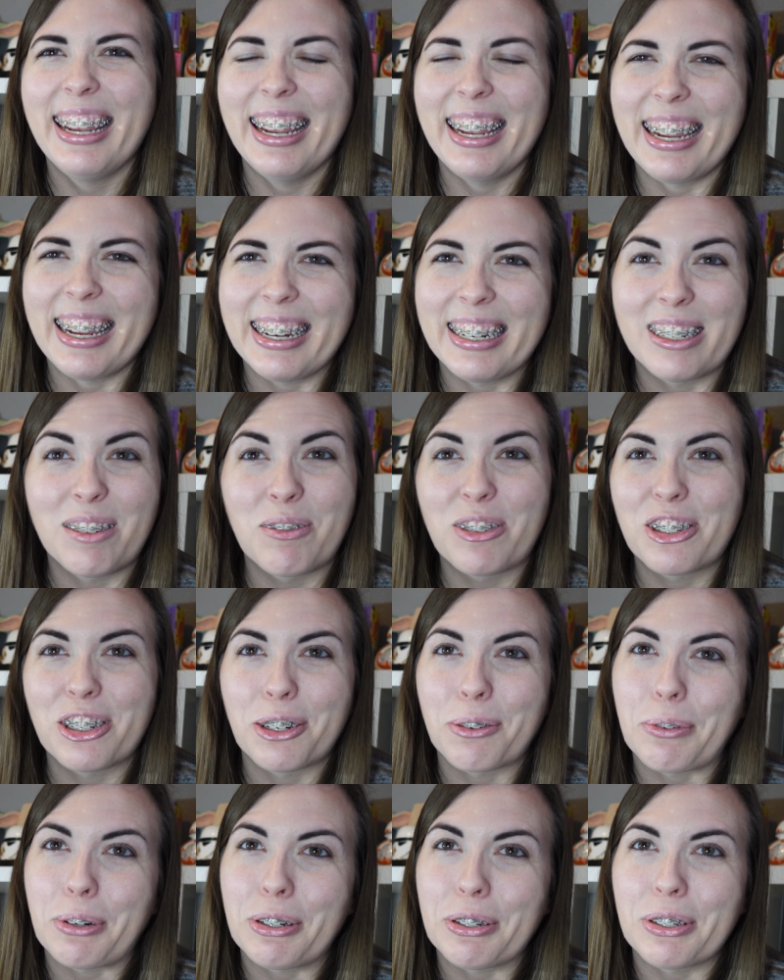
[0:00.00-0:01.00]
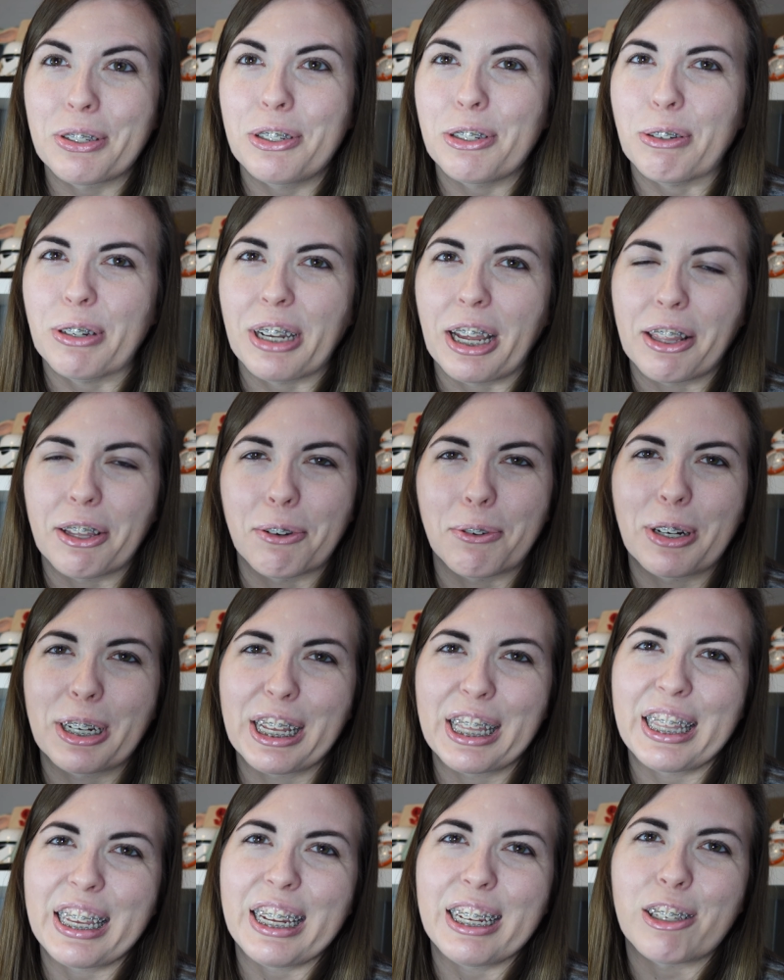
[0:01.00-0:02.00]
And I'm sure we'll do another one
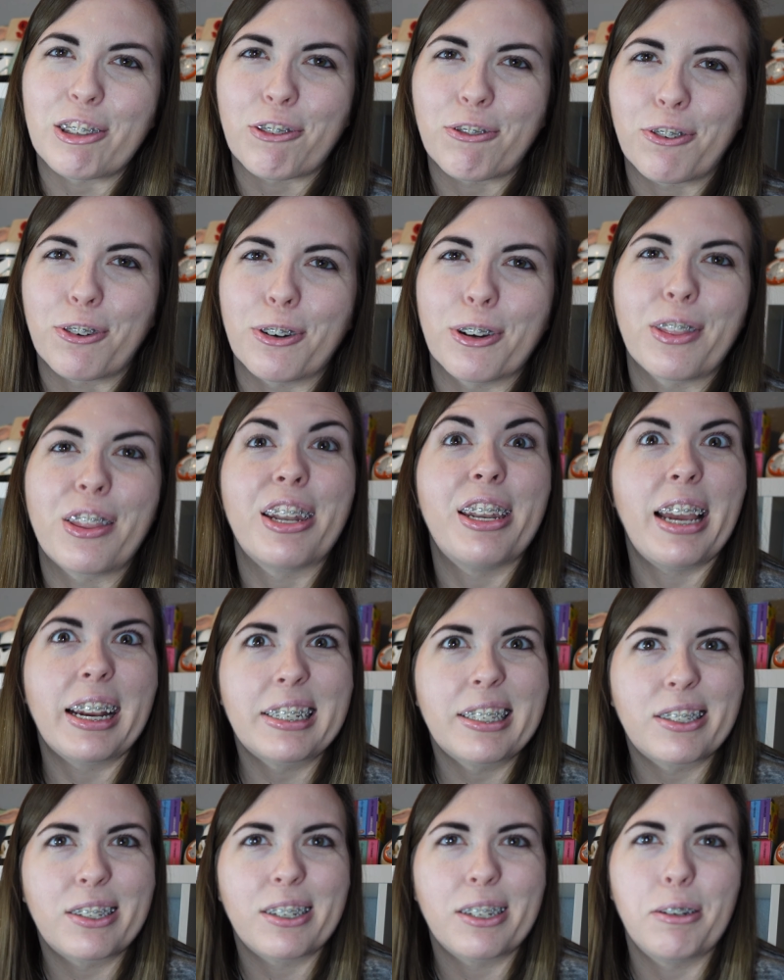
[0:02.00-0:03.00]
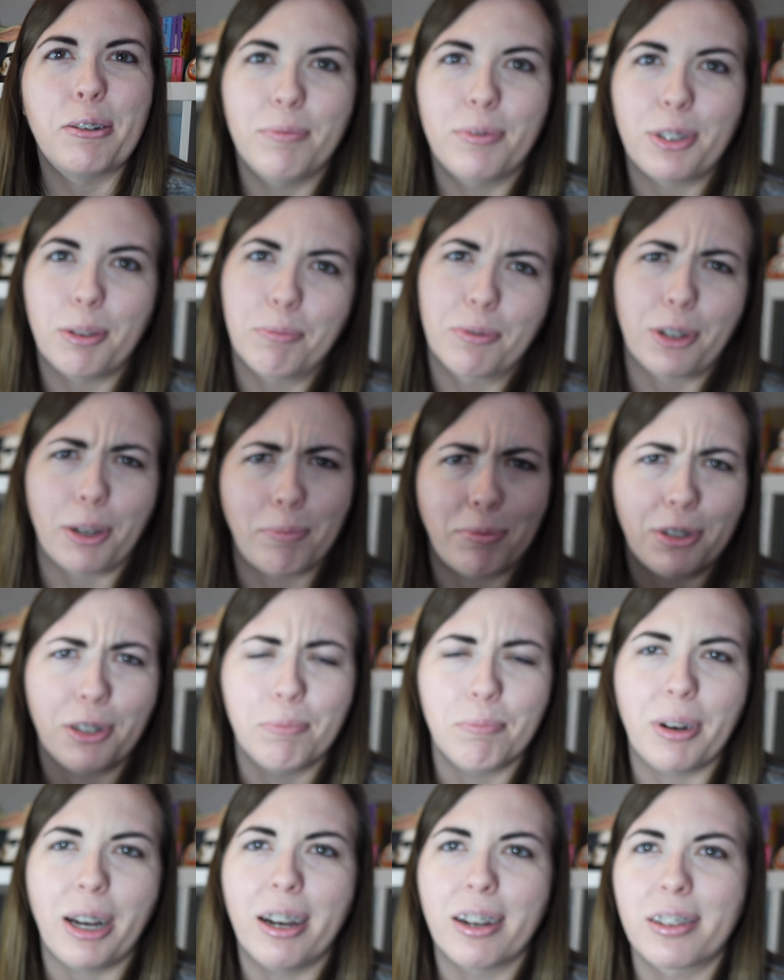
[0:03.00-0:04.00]
of these for the next subscription
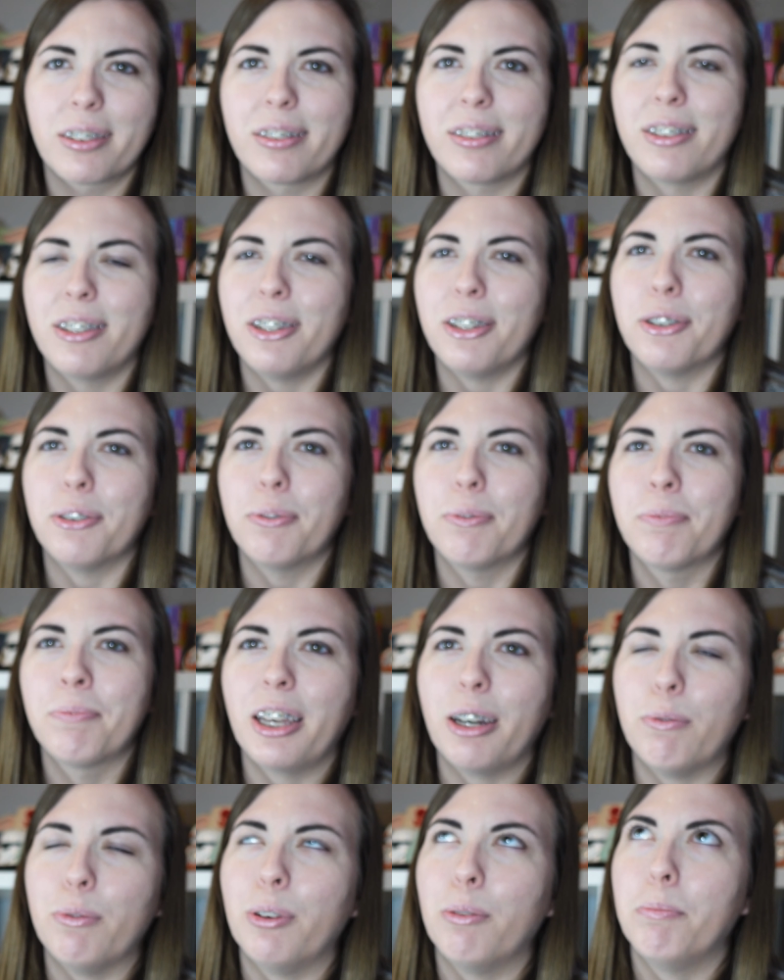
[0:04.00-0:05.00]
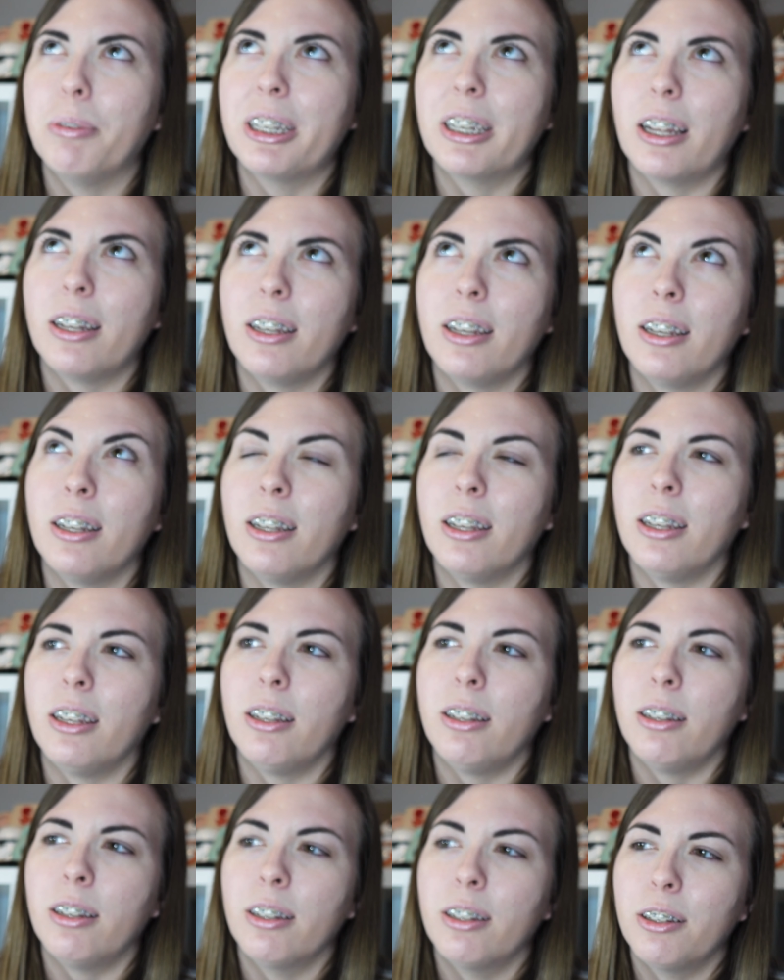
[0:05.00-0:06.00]
box too, that we'll be getting
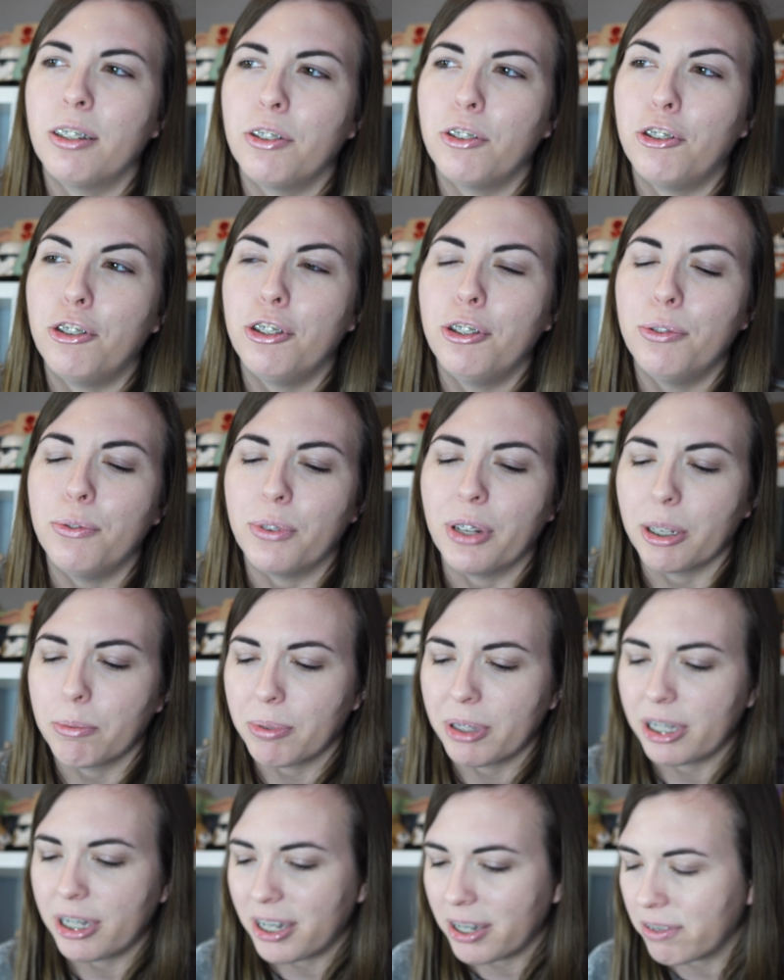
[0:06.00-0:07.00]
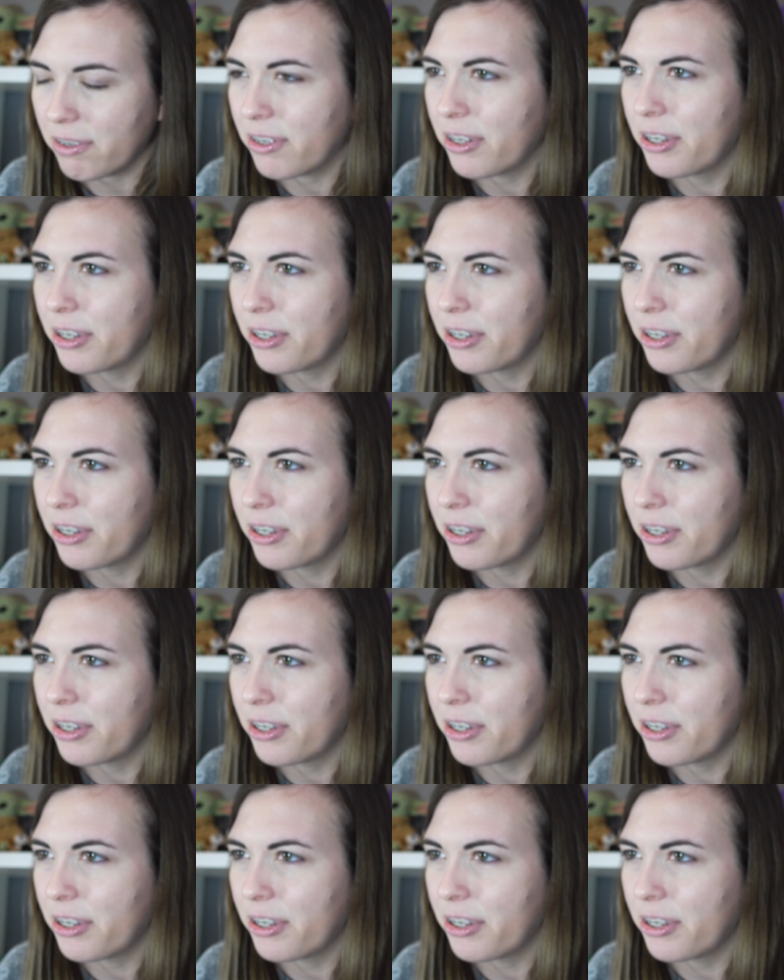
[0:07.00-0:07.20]
in June, I believe.